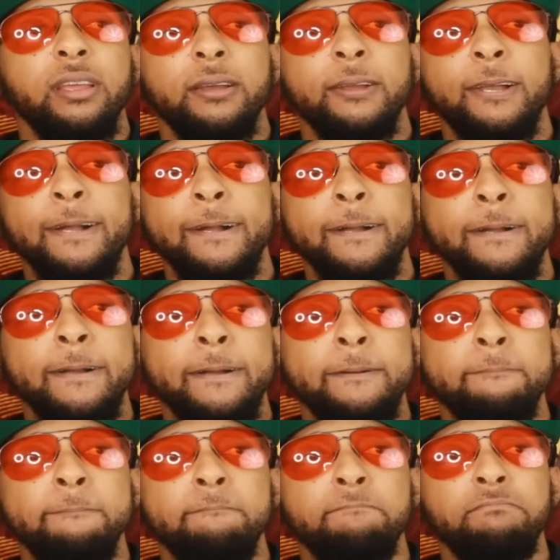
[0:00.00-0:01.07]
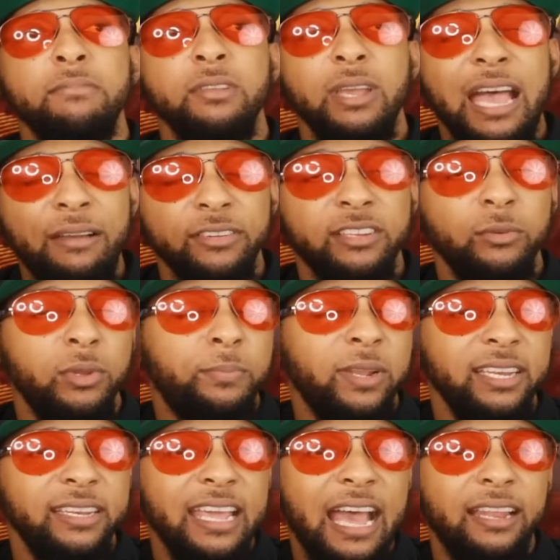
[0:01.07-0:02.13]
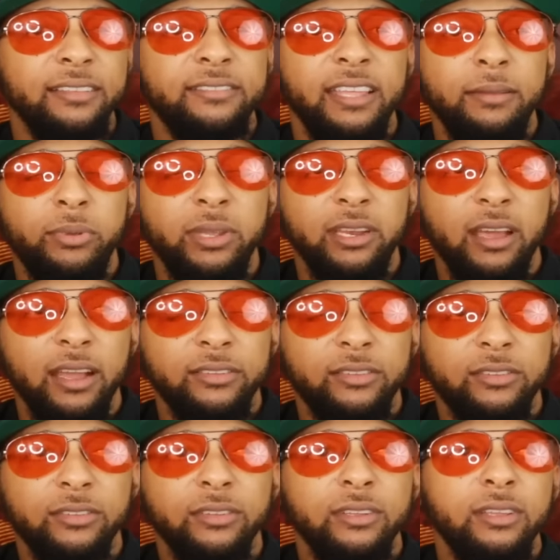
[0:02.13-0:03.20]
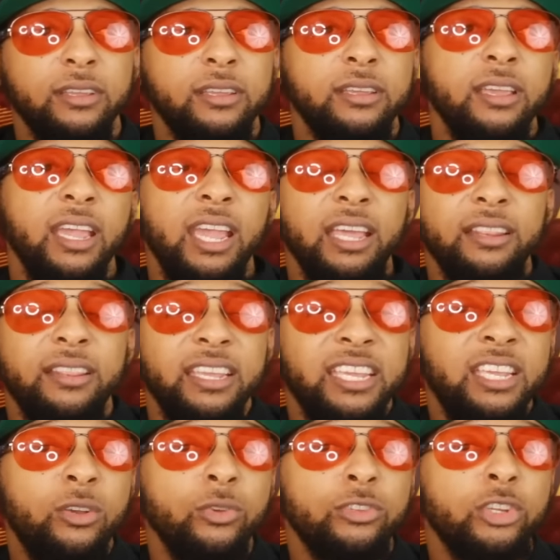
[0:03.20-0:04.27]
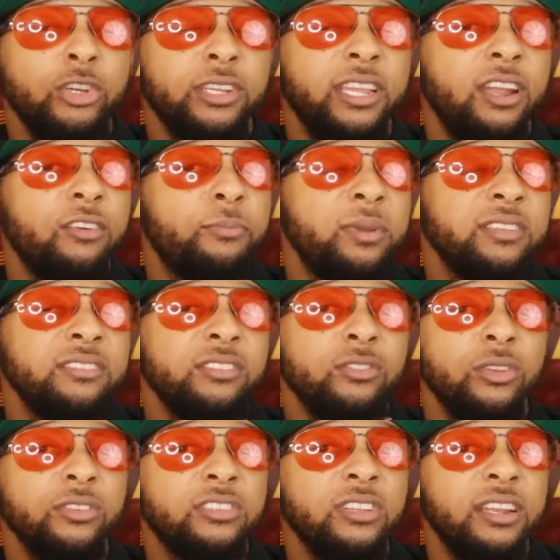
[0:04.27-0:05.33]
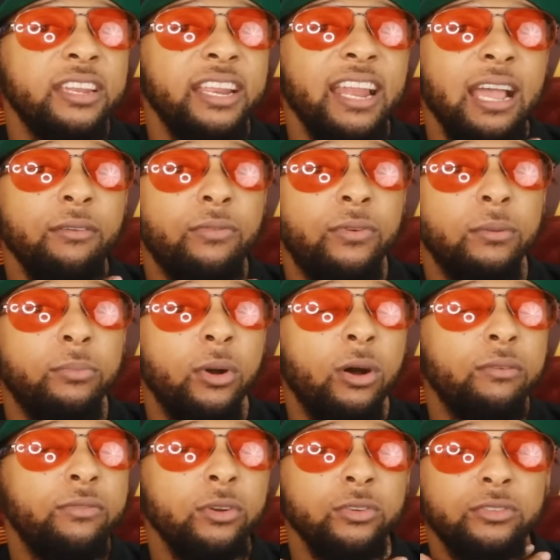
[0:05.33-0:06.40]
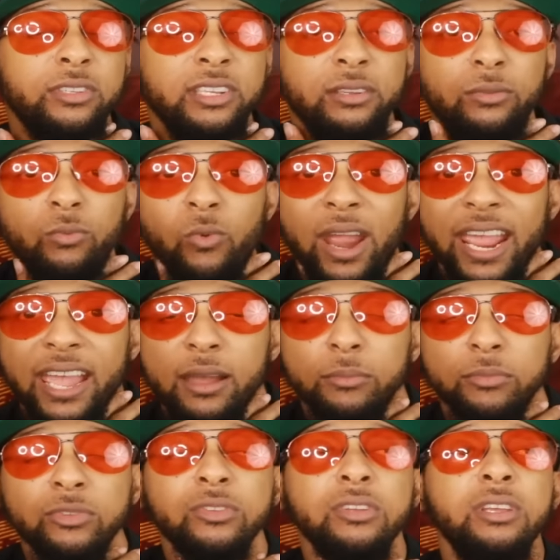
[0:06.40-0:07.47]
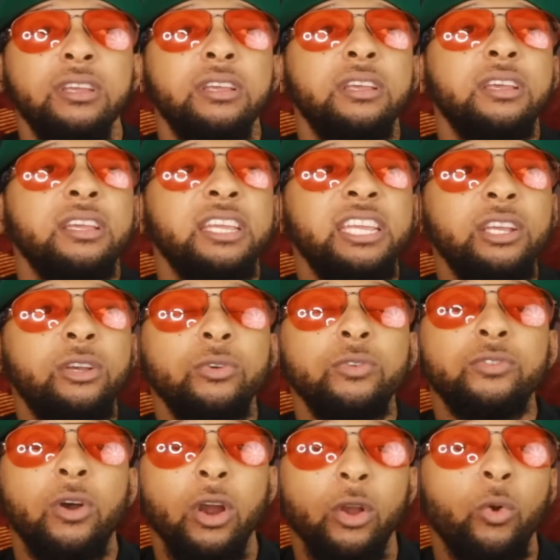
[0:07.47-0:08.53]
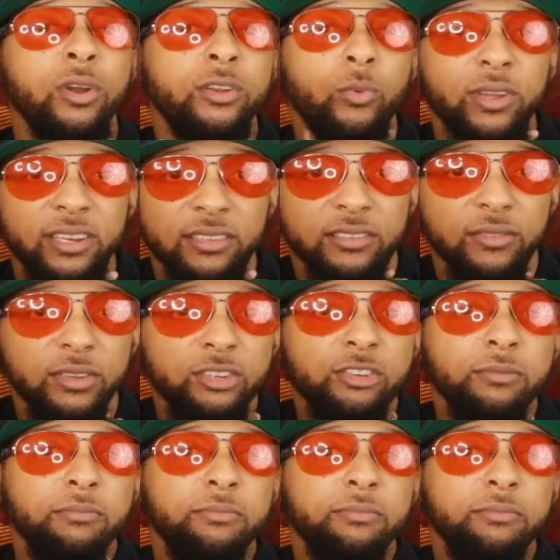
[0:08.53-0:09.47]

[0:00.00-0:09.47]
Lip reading: Obviously, we played Dallas. They beat us. And the Eagles took care of business on Sunday Night Football versus the Rams. Eagles are going to win this division.